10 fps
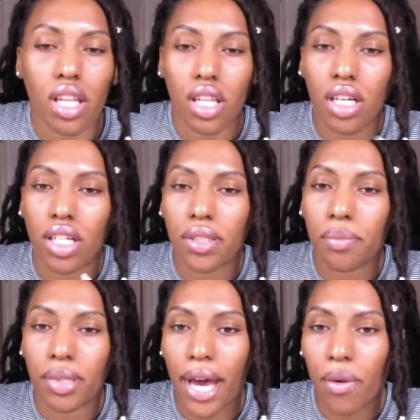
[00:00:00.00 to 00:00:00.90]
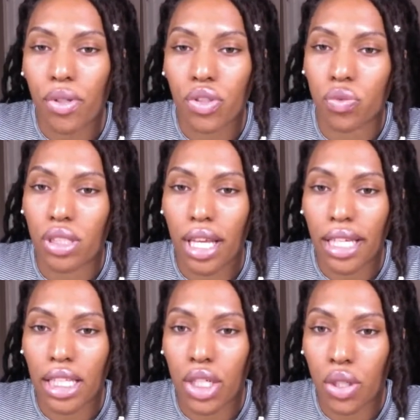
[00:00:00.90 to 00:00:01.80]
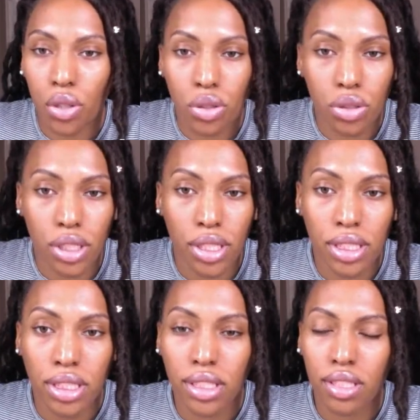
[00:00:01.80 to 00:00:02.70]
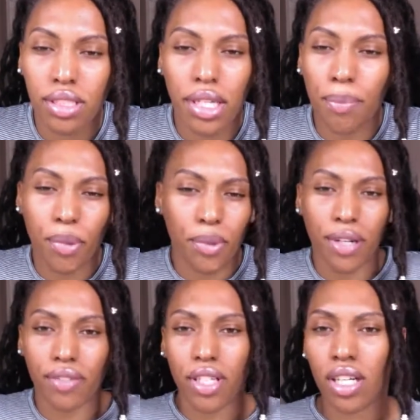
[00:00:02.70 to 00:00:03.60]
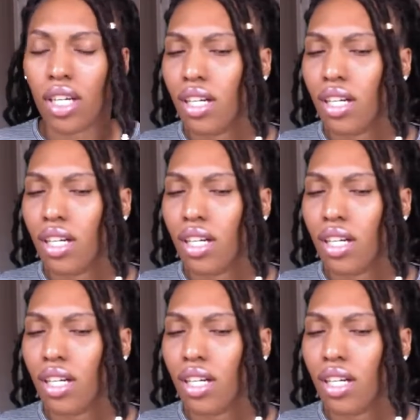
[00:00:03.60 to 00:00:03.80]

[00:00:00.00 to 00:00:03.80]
The black ones with like the gold tip or whatever.